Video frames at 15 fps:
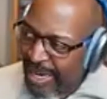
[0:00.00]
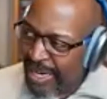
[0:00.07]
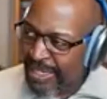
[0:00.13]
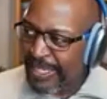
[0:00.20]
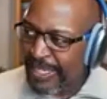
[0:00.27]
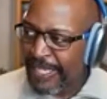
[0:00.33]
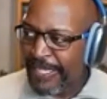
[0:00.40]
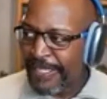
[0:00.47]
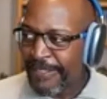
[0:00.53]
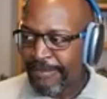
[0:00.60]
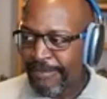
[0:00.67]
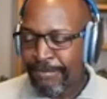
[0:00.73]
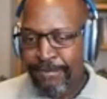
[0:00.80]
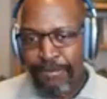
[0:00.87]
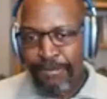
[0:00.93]
right?
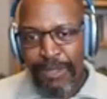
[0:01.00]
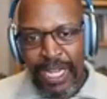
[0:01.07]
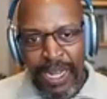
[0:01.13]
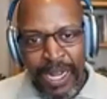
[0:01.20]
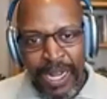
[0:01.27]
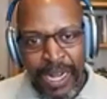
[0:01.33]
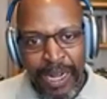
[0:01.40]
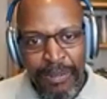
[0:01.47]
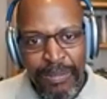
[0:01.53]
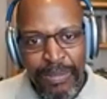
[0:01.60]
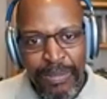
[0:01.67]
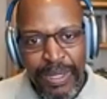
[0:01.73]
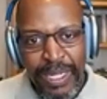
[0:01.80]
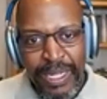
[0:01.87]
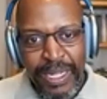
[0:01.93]

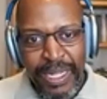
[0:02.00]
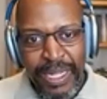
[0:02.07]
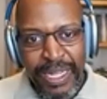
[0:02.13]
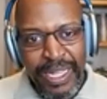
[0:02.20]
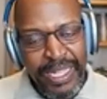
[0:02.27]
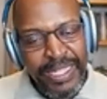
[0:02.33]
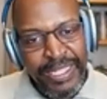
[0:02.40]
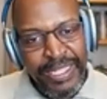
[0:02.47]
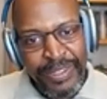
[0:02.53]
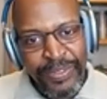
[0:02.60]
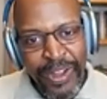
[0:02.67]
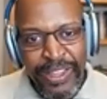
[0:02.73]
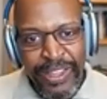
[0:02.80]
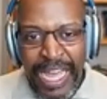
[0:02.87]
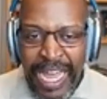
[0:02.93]
Um, he
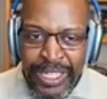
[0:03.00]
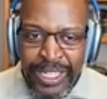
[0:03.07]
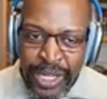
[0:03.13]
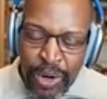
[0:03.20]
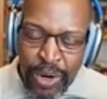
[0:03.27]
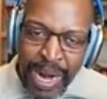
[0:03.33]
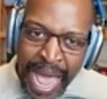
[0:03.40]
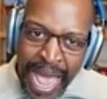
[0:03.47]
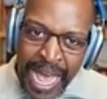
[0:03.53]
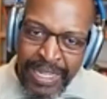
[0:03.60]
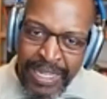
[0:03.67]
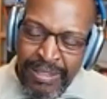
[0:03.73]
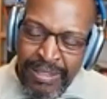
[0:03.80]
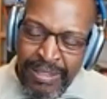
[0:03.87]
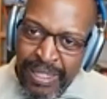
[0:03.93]
says, Father, I don't
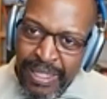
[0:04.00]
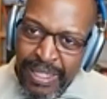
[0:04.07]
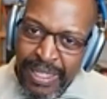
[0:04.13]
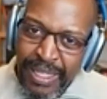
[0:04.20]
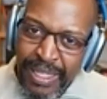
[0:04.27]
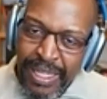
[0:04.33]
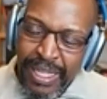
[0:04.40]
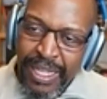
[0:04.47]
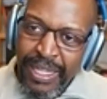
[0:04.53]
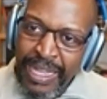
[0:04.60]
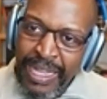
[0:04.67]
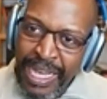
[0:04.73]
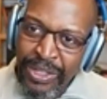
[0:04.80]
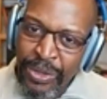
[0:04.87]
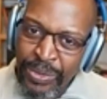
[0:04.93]
ask
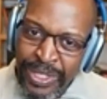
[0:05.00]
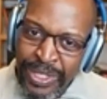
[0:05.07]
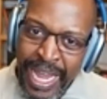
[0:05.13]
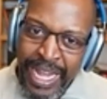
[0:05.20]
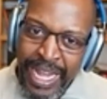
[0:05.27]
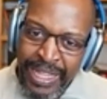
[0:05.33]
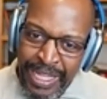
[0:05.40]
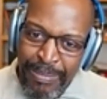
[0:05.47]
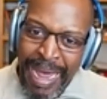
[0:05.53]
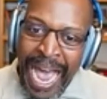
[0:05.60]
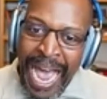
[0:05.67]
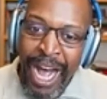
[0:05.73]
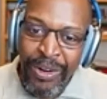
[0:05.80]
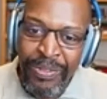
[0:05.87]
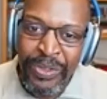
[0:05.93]
that you take them
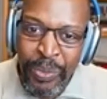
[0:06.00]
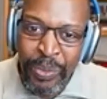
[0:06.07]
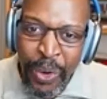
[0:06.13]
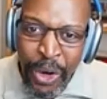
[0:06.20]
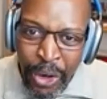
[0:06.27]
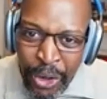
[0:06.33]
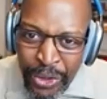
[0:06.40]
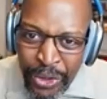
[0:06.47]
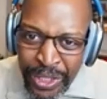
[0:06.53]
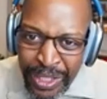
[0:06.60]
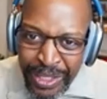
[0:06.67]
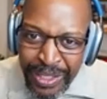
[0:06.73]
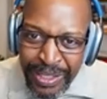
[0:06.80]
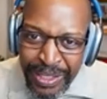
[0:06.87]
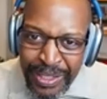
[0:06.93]
out of the
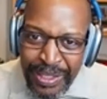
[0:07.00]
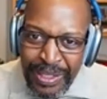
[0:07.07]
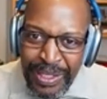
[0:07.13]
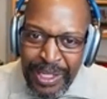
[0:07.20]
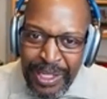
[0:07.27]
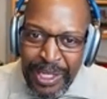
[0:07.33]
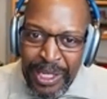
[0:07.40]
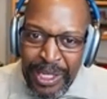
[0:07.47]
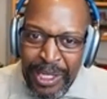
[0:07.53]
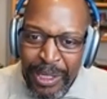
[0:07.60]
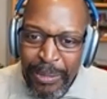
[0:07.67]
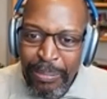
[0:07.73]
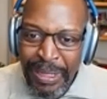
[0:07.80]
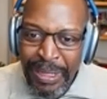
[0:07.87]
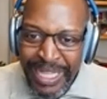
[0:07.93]
world, mm-hmm.
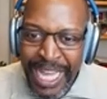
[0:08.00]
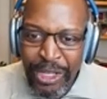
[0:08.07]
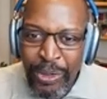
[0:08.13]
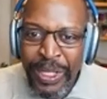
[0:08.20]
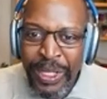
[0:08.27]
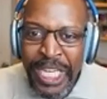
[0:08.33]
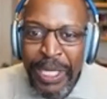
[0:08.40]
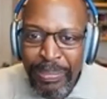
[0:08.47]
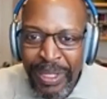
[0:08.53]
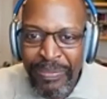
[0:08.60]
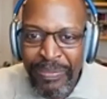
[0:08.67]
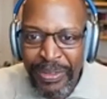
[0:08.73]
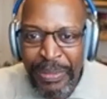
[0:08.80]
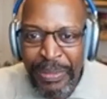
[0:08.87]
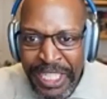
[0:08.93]
but that you keep
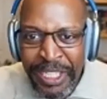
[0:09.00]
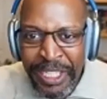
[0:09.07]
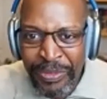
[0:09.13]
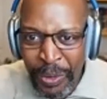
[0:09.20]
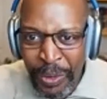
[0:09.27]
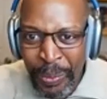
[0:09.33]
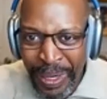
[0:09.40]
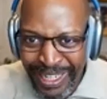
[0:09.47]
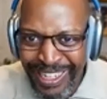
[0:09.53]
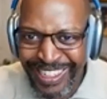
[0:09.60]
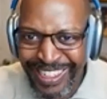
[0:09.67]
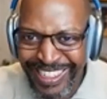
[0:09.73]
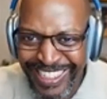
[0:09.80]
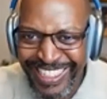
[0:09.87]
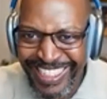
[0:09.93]
them from the evil one.